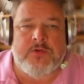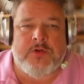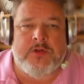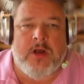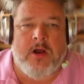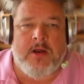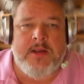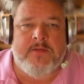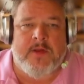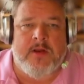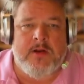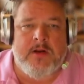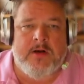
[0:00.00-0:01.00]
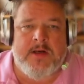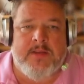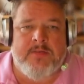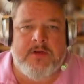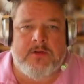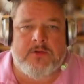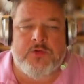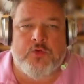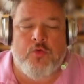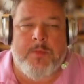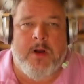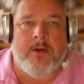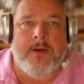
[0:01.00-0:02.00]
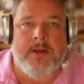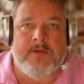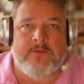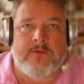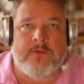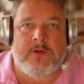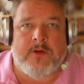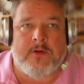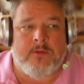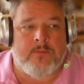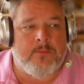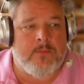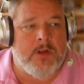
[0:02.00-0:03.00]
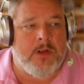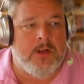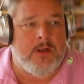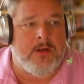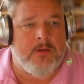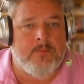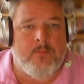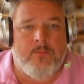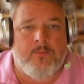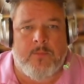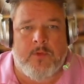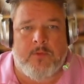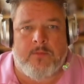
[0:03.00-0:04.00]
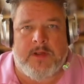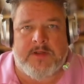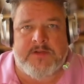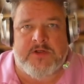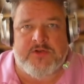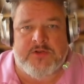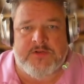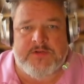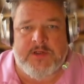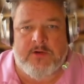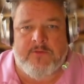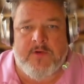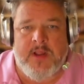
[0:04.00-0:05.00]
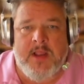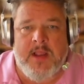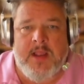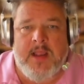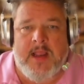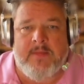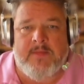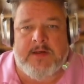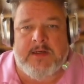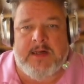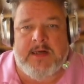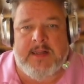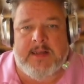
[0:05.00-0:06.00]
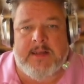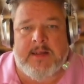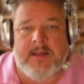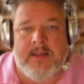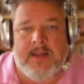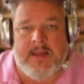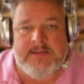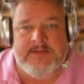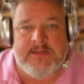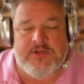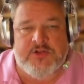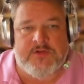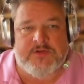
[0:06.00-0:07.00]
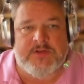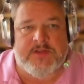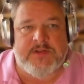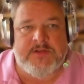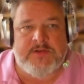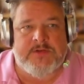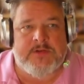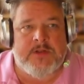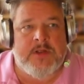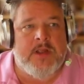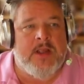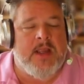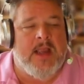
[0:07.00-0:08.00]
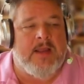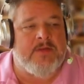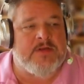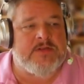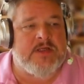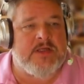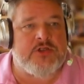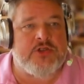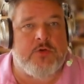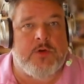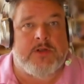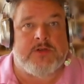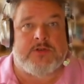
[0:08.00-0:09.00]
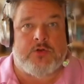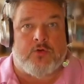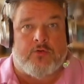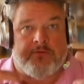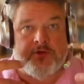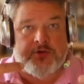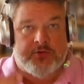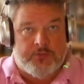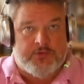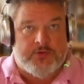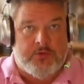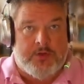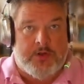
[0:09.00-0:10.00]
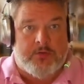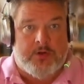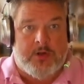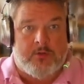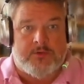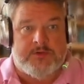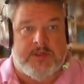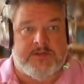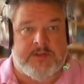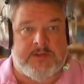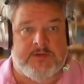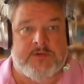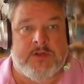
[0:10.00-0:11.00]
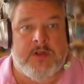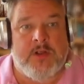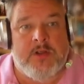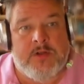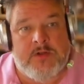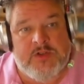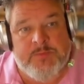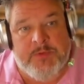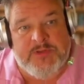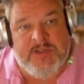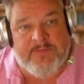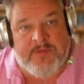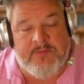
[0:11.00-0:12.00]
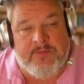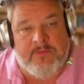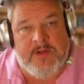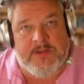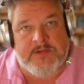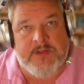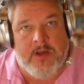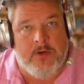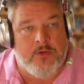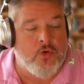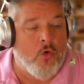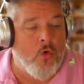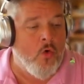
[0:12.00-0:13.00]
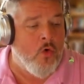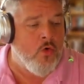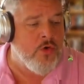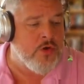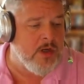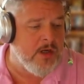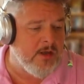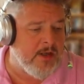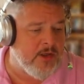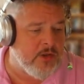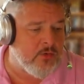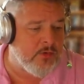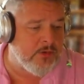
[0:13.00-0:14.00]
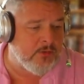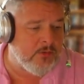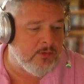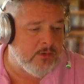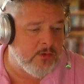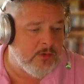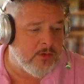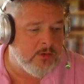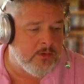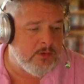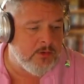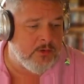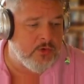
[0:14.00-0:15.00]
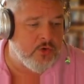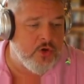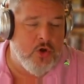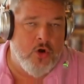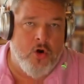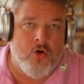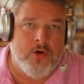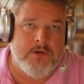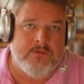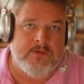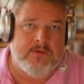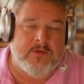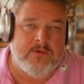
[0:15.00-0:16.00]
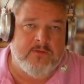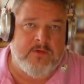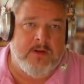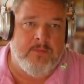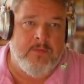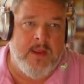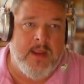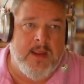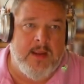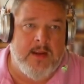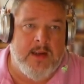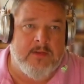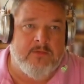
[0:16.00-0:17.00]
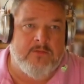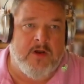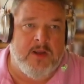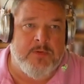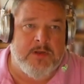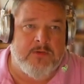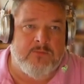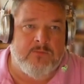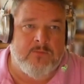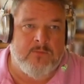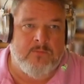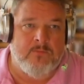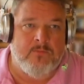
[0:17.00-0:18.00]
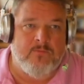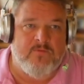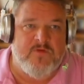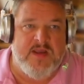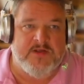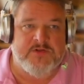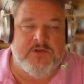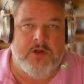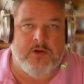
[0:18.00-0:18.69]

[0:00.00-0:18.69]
You can either click the little toolbar next to the extension itself and then click extension settings, and this takes you into your Visual Studio Code settings specifically for VS Code, or you could click your little cog settings down there and type in VS